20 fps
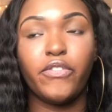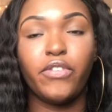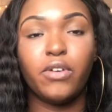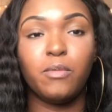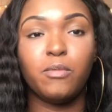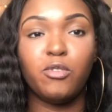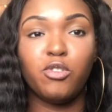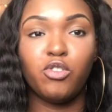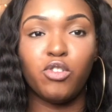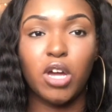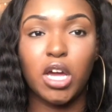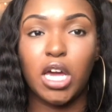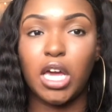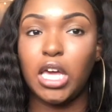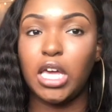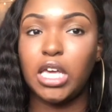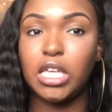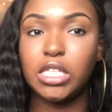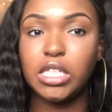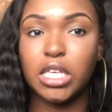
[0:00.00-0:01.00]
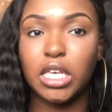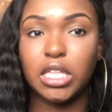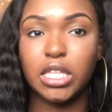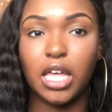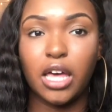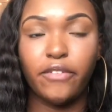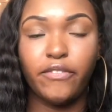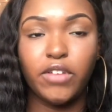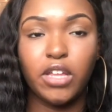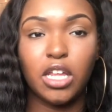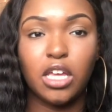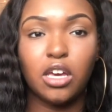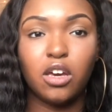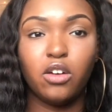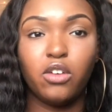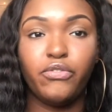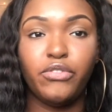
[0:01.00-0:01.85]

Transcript: from Dre. He took that video.